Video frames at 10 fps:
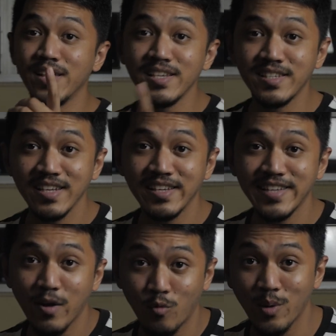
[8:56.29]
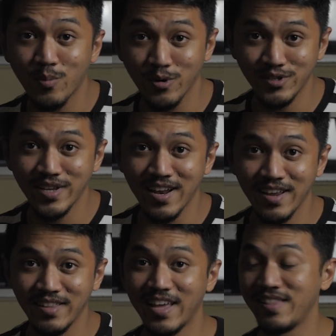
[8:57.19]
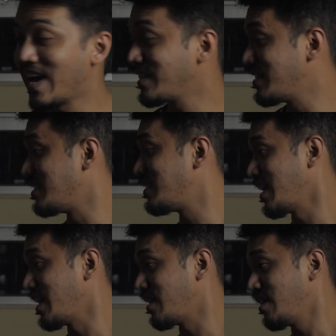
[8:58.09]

This is at 1%, and that's insane.